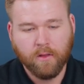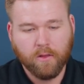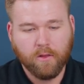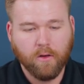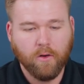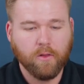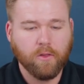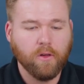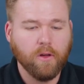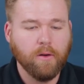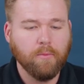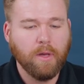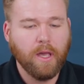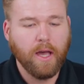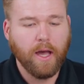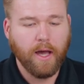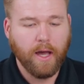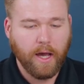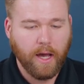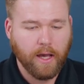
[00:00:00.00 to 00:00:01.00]
So it's going to be
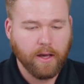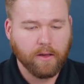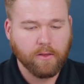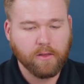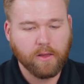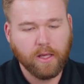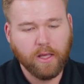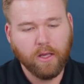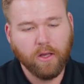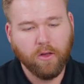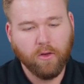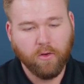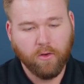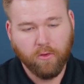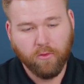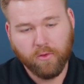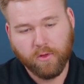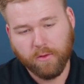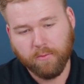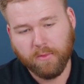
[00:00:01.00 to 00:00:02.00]
asking
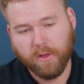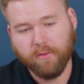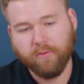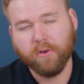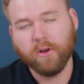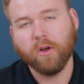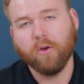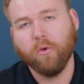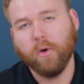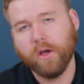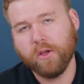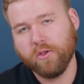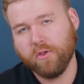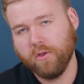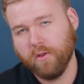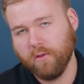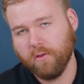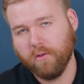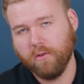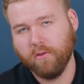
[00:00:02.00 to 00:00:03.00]
you some different
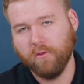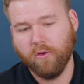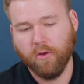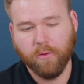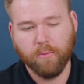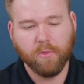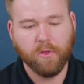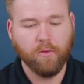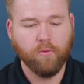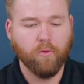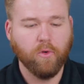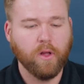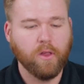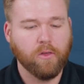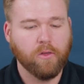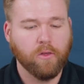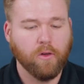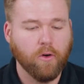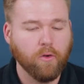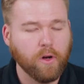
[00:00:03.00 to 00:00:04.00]
questions in terms of what
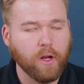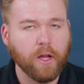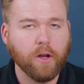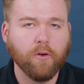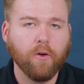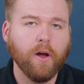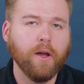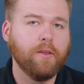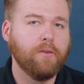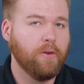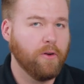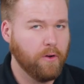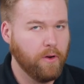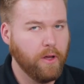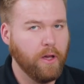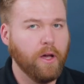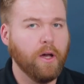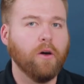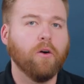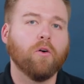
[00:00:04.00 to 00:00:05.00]
zoning criteria